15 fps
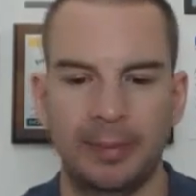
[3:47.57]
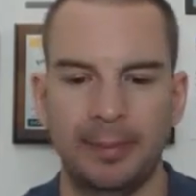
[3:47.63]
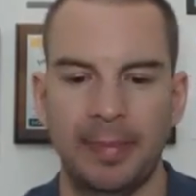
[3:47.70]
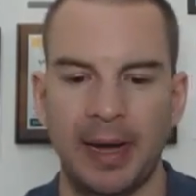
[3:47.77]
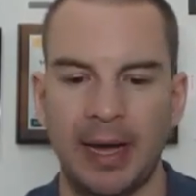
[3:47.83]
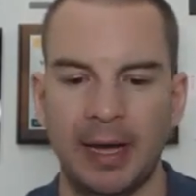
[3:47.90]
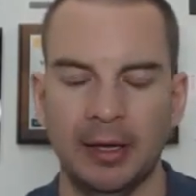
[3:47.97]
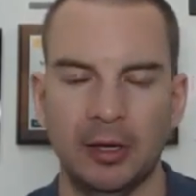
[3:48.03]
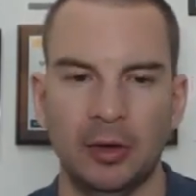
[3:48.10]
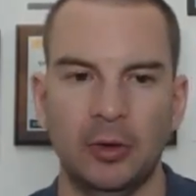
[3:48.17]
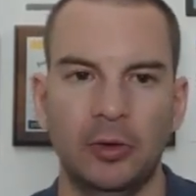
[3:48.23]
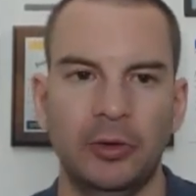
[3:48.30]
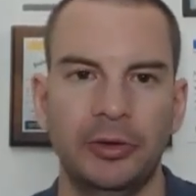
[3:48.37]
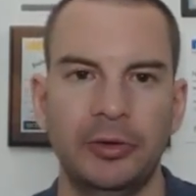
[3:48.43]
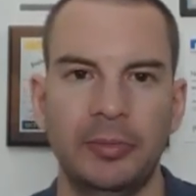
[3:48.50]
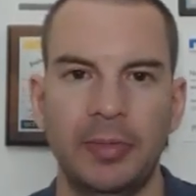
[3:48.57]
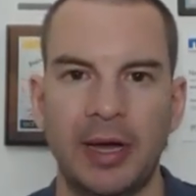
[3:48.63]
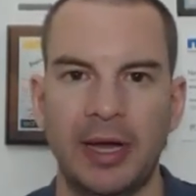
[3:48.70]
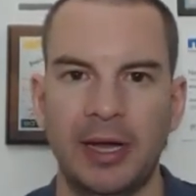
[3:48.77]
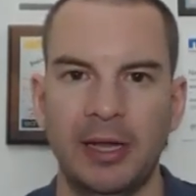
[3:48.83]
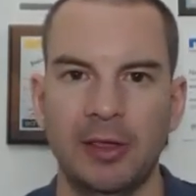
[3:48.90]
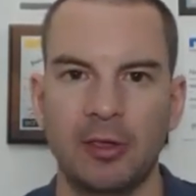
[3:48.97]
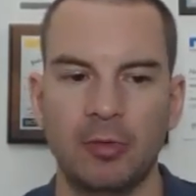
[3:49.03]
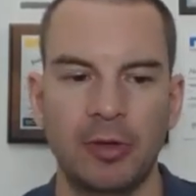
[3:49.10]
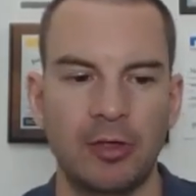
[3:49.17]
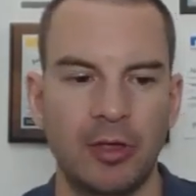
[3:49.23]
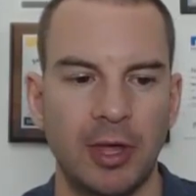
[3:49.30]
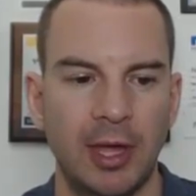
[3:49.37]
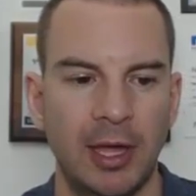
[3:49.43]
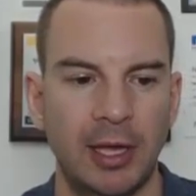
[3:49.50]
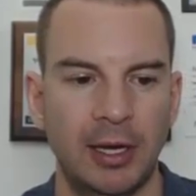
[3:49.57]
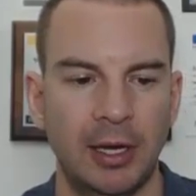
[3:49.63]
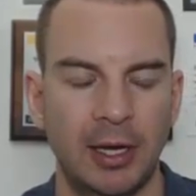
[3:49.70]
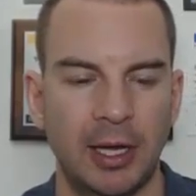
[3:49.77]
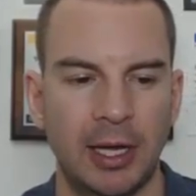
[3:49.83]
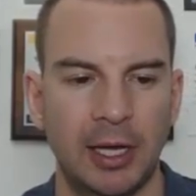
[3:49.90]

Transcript: I'm back on my switch again,